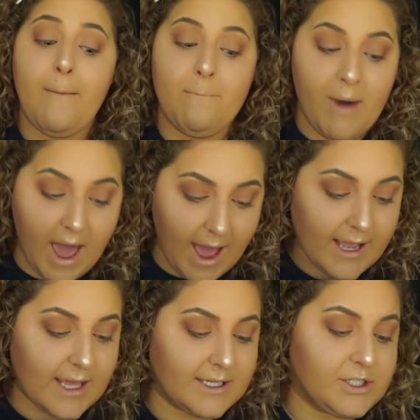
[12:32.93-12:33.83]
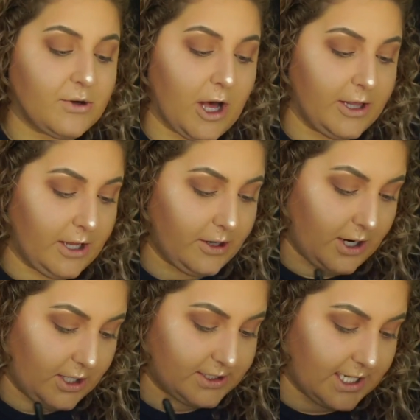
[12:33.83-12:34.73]
Back into all the other
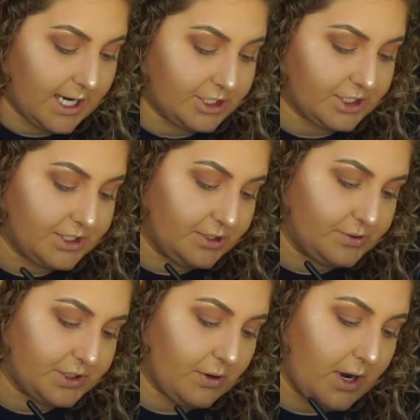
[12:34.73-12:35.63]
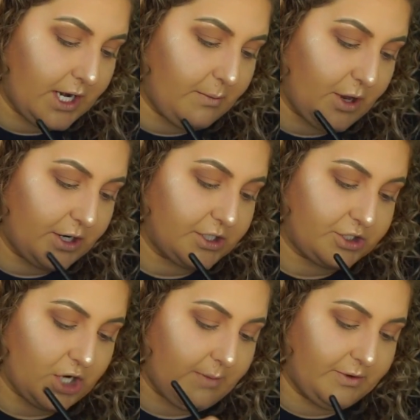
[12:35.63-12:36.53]
colors that I just used. So honey butter,
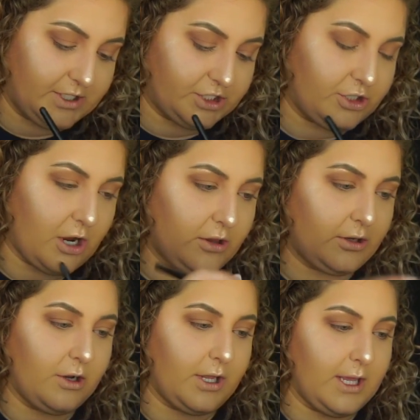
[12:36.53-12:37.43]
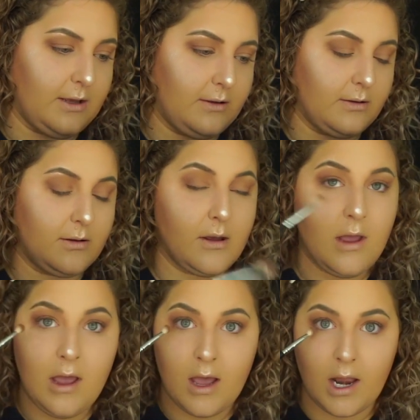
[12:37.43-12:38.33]
Strapless, chocolate cookie.
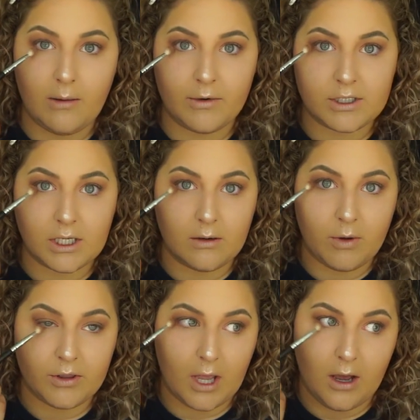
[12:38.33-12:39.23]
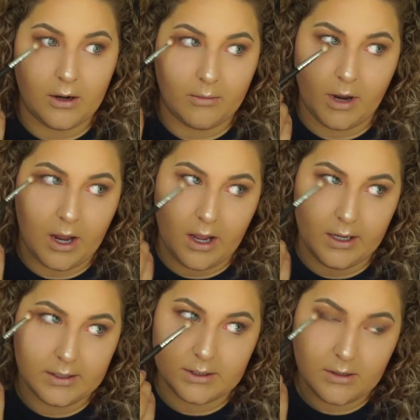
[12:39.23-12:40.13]
And I'm just gonna put that under my
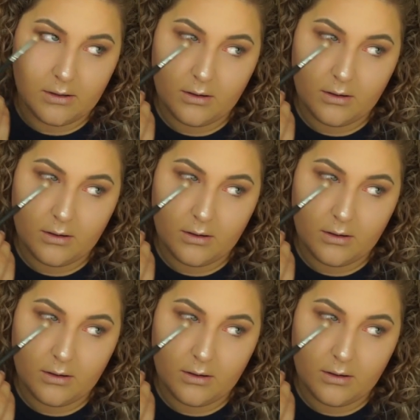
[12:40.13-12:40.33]
eyes.